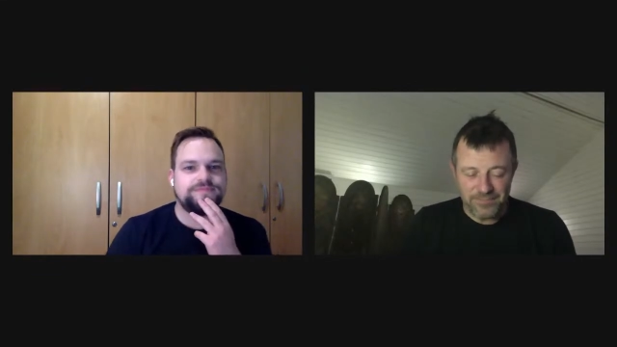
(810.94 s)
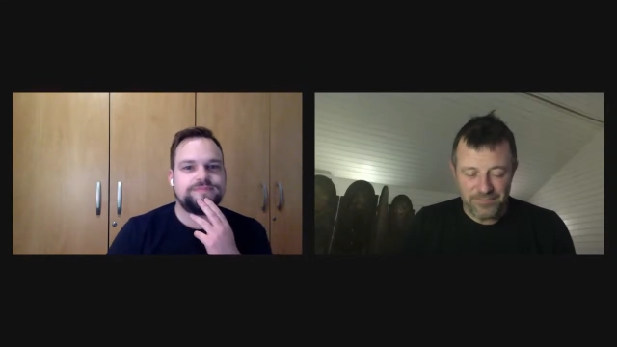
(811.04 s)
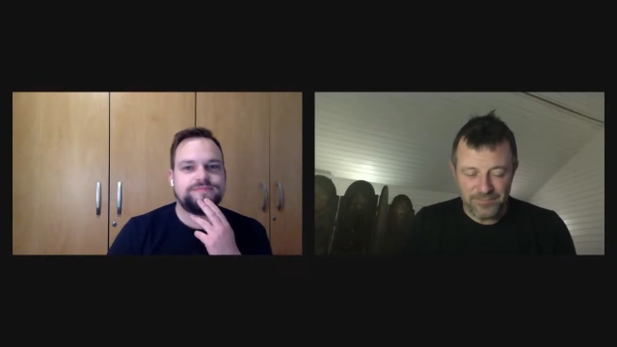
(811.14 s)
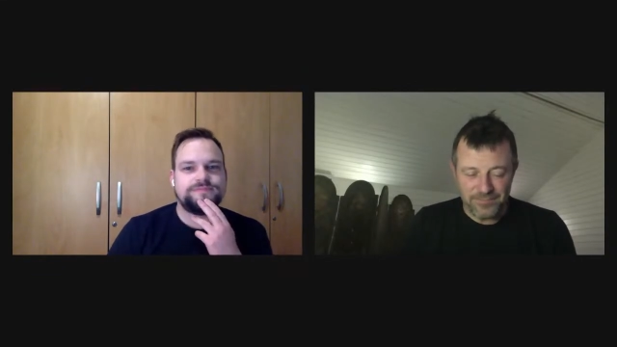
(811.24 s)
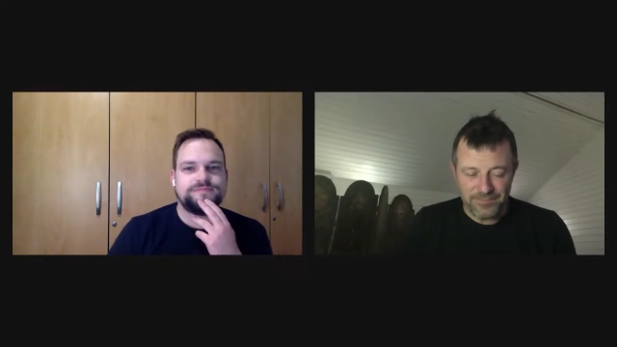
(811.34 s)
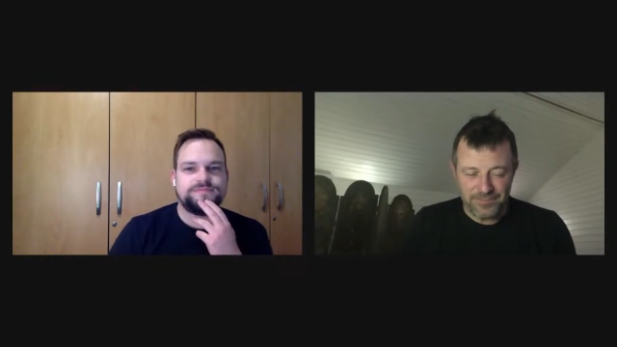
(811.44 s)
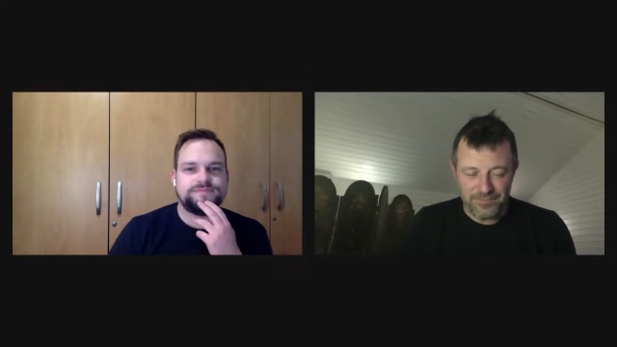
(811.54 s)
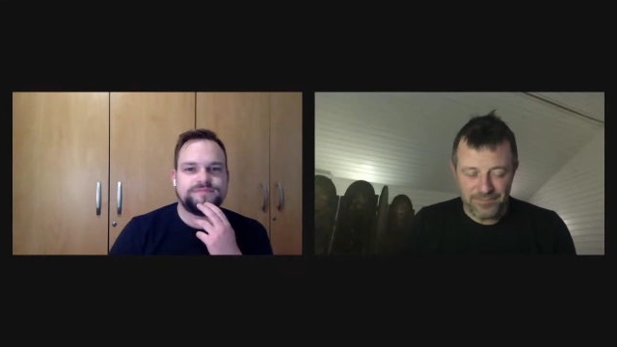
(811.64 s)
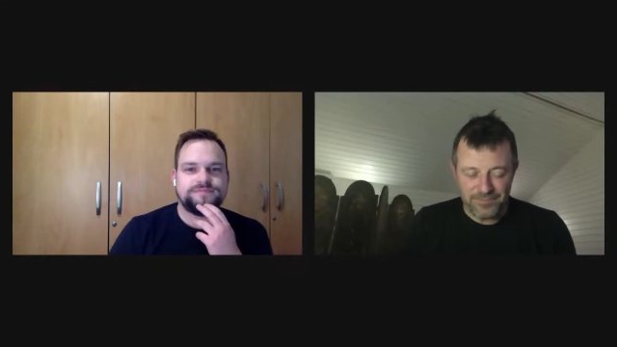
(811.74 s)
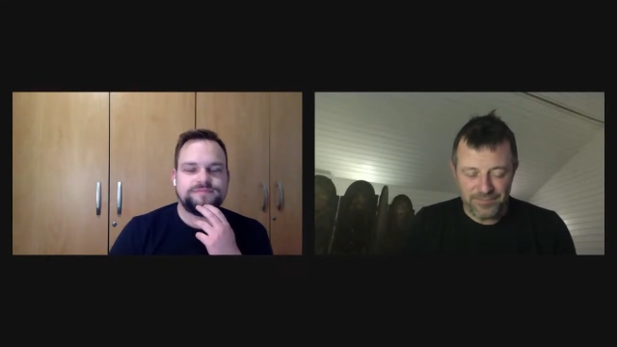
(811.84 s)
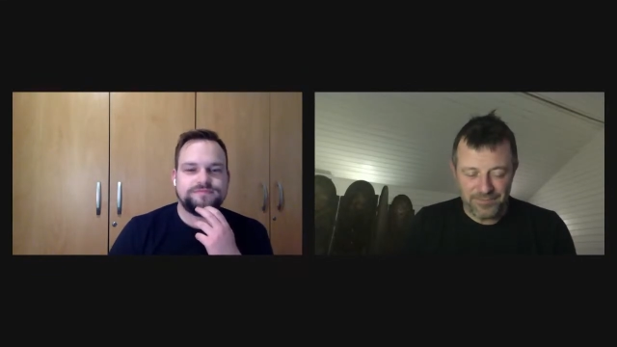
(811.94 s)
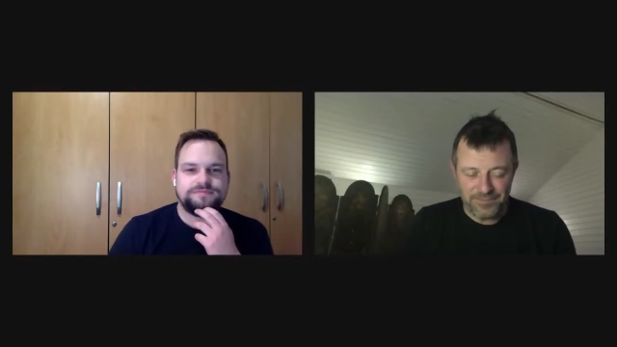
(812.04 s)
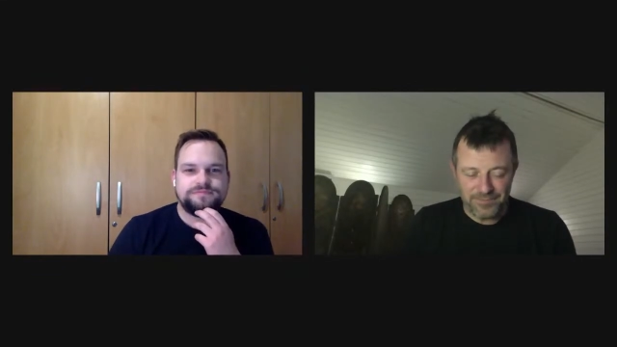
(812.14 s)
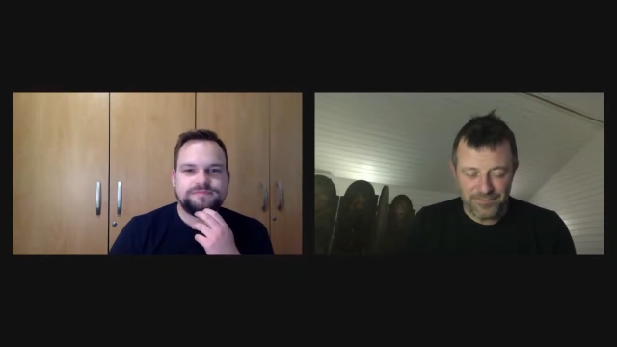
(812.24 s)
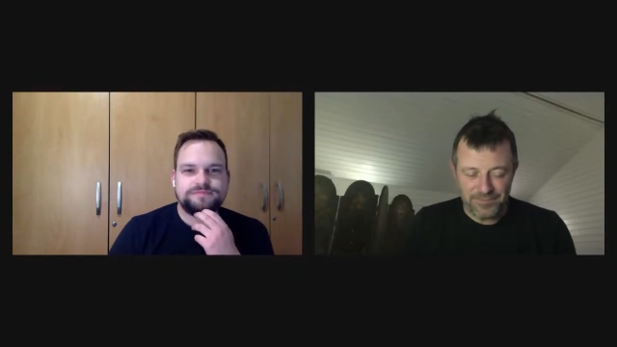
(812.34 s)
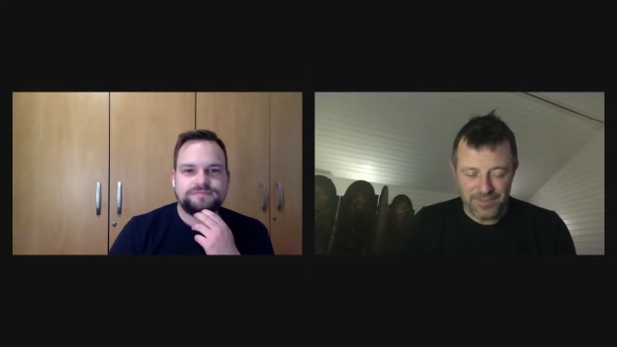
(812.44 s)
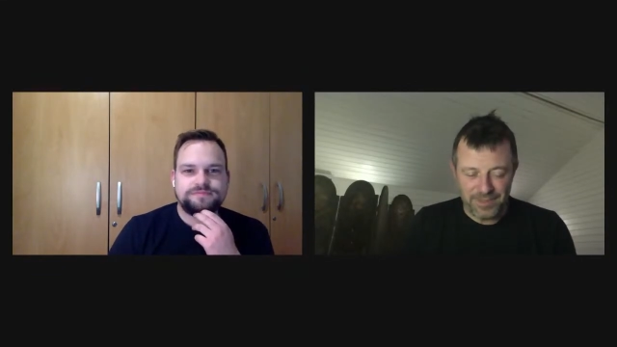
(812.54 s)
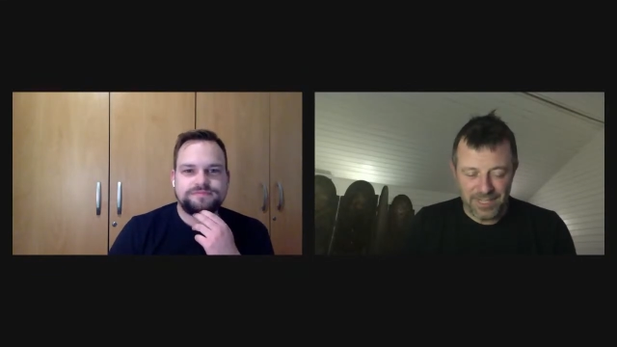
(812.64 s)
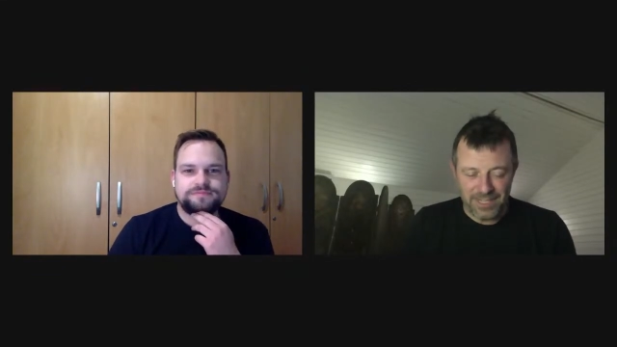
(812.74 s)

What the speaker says: No one is speaking in this clip.